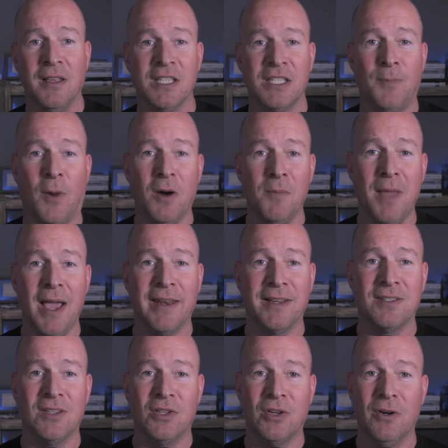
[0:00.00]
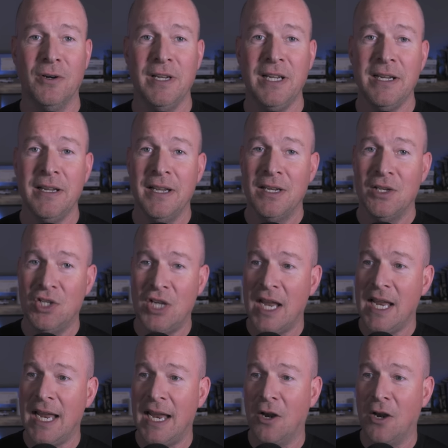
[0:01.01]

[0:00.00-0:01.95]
Smartmatic's attorney, J.